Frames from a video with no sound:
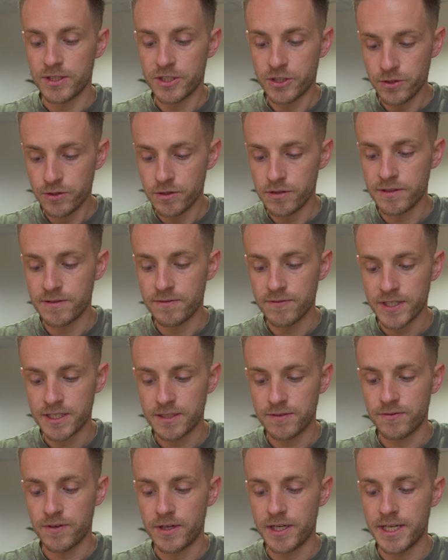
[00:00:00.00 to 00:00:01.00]
I do use
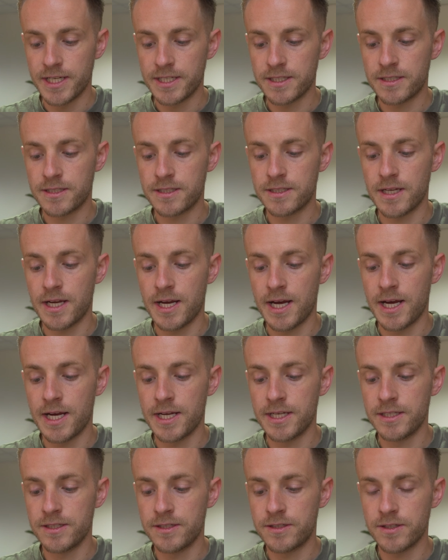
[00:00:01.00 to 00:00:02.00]
investor finance,
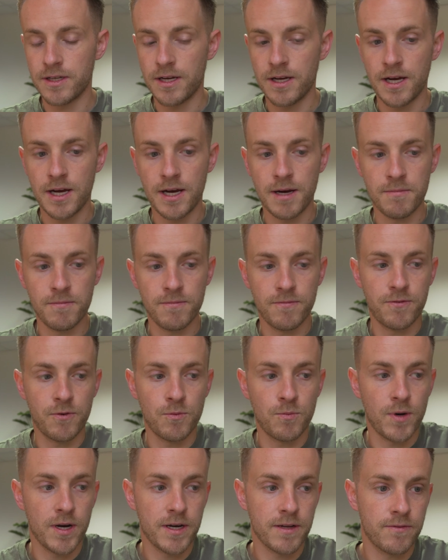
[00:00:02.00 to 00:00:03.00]
and for
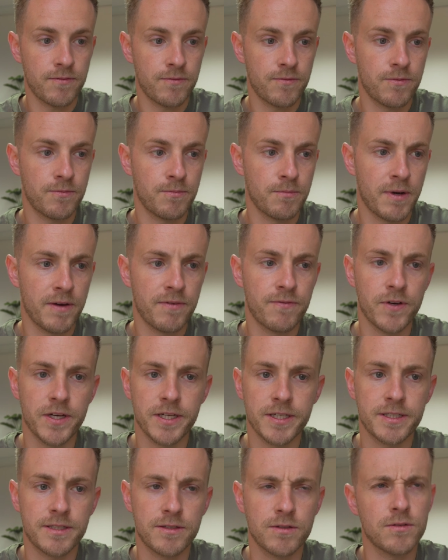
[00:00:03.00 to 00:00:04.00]
one of my
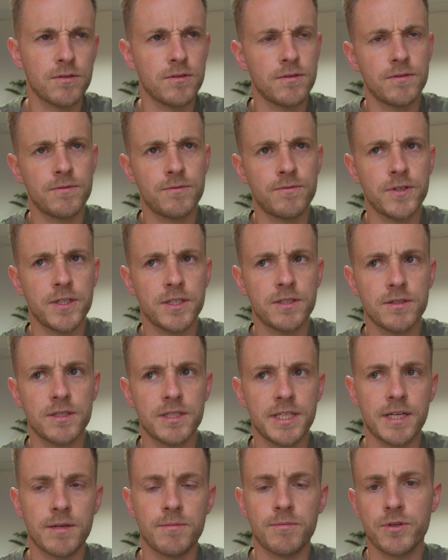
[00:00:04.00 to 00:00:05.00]
first or
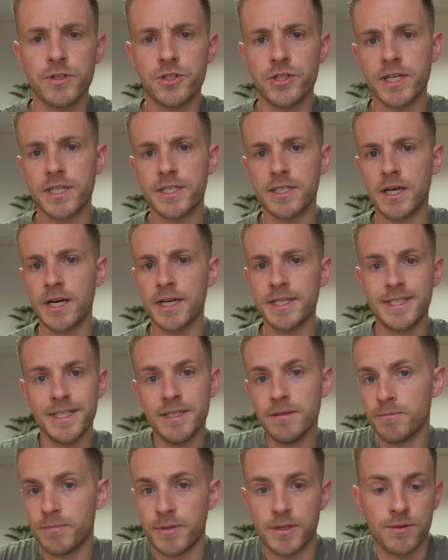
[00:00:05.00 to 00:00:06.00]
second projects, I
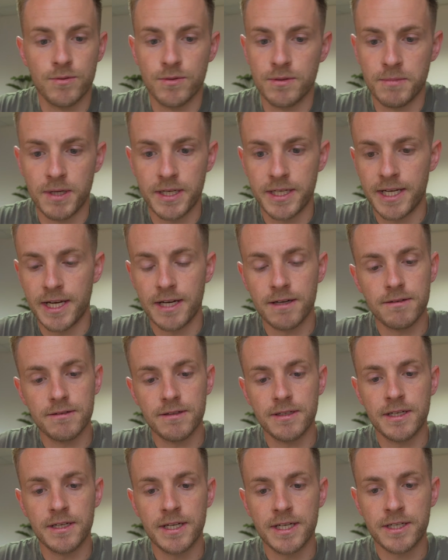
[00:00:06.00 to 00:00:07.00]
didn't pull all the money out
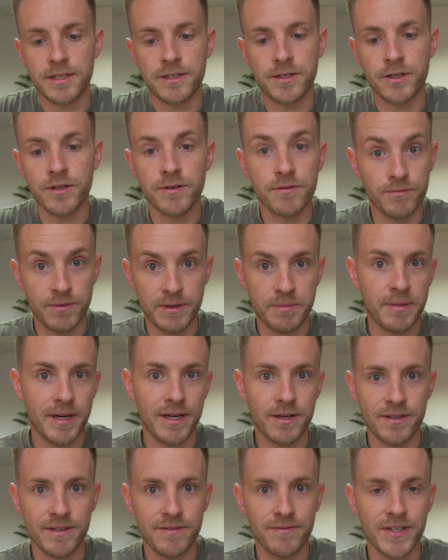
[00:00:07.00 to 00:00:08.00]
and I couldn't repay
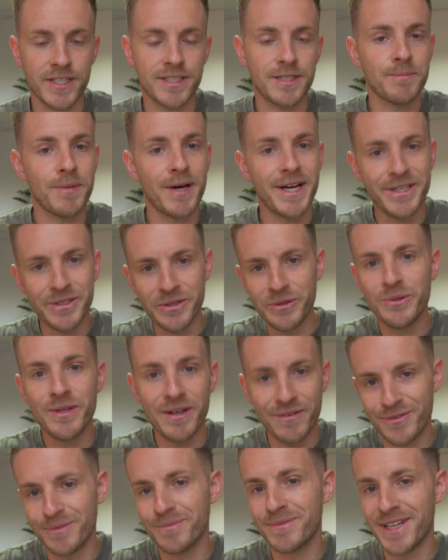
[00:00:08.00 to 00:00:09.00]
all the investor, but I knew
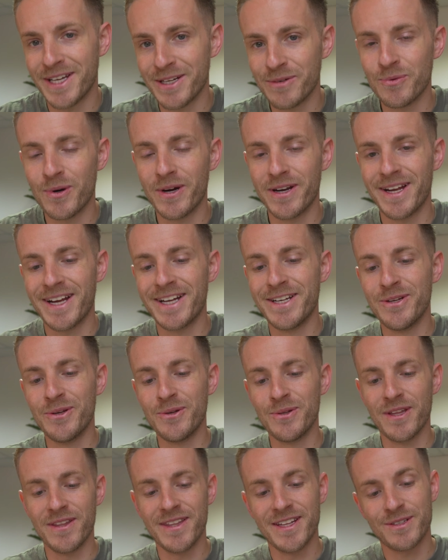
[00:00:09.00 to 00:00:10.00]
that from day one. I knew
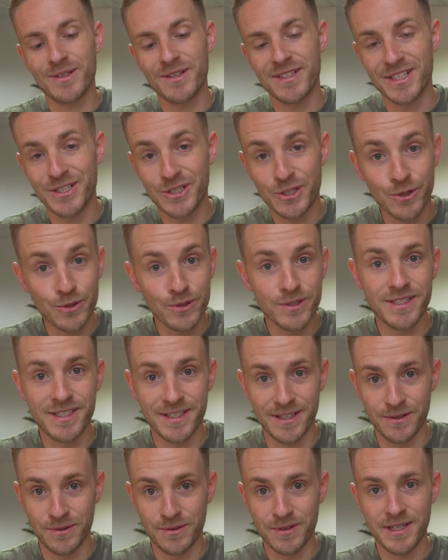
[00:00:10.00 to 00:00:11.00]
that this was a good
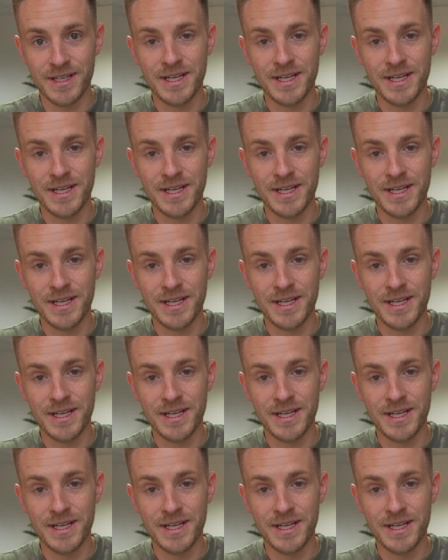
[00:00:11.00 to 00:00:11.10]
deal,